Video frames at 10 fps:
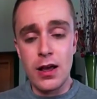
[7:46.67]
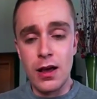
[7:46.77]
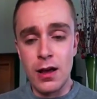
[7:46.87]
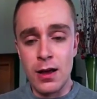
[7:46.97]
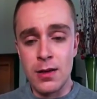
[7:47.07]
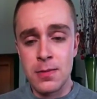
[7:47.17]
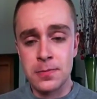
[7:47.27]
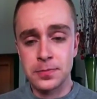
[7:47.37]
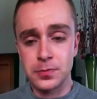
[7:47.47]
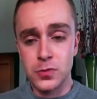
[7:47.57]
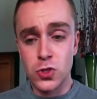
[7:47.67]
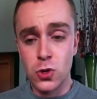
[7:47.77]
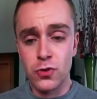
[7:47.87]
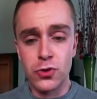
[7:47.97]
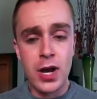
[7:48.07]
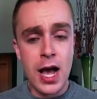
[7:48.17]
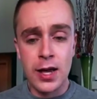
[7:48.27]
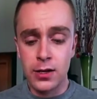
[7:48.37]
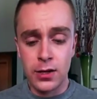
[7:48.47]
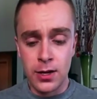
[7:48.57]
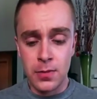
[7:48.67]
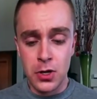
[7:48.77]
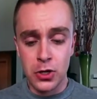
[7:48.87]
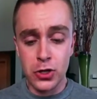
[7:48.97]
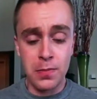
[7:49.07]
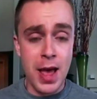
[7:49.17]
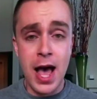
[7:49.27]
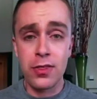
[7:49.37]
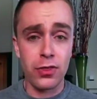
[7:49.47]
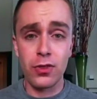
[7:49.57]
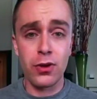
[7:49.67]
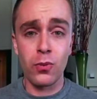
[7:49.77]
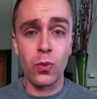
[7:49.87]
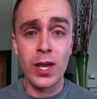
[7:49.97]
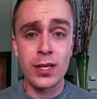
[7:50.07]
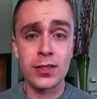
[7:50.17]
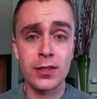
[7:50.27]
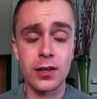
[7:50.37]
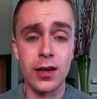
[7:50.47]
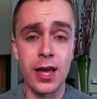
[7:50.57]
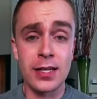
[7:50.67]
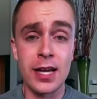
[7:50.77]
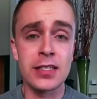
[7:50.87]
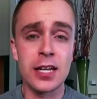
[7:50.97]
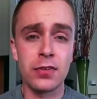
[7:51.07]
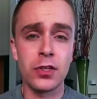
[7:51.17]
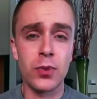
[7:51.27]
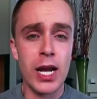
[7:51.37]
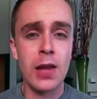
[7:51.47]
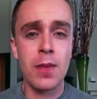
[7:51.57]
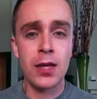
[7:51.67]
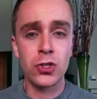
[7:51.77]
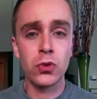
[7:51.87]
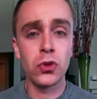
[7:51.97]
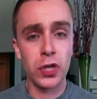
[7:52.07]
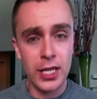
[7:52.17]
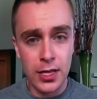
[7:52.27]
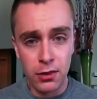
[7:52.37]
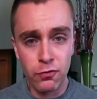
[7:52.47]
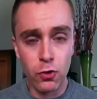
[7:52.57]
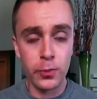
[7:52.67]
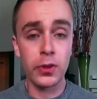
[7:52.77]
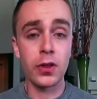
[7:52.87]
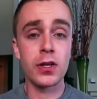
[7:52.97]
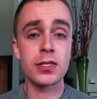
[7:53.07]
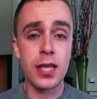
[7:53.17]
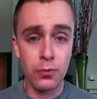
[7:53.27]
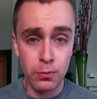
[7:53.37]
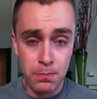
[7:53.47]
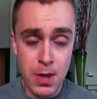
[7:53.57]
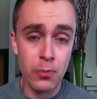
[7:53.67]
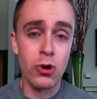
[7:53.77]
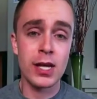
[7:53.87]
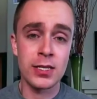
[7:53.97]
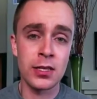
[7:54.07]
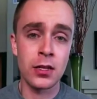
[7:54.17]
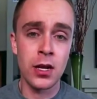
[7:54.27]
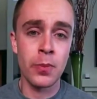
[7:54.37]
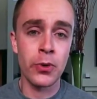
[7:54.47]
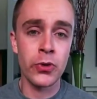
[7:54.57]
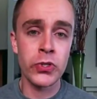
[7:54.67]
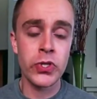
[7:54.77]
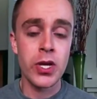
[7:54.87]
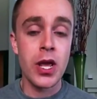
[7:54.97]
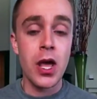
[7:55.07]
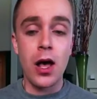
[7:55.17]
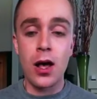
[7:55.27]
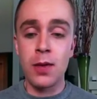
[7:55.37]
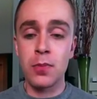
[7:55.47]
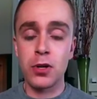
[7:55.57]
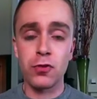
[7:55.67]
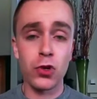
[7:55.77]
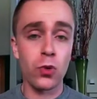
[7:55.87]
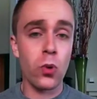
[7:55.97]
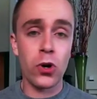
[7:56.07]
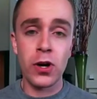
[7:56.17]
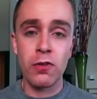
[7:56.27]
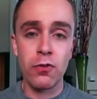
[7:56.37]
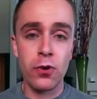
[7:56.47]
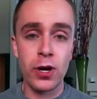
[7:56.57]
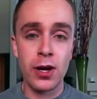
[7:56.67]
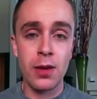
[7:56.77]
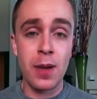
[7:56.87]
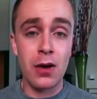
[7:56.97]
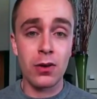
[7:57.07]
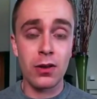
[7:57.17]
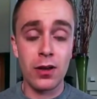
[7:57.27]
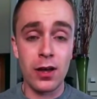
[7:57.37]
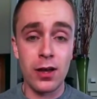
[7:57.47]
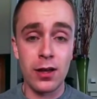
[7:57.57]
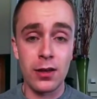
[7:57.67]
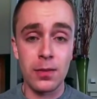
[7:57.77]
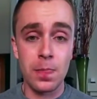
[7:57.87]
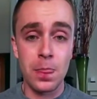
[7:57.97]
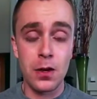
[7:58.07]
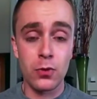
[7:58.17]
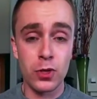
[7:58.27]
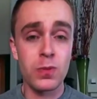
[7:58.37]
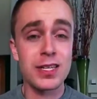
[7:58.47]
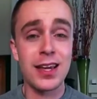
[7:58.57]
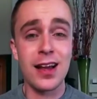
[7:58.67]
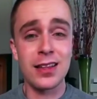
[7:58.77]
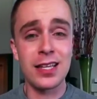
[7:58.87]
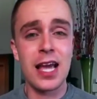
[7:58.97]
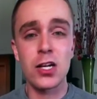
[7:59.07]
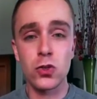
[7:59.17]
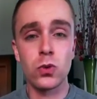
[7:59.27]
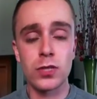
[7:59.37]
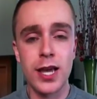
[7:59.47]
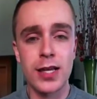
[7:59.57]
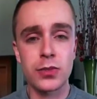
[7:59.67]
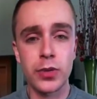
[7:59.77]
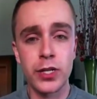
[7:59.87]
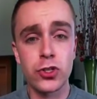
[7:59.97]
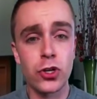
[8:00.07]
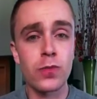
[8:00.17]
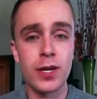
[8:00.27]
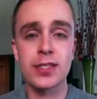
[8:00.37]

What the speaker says: So if you're not a good math whiz, I definitely recommend you looking at the formulas and memorizing the numbers. But if you're worried for it about arithmetic on the actual test, when I took my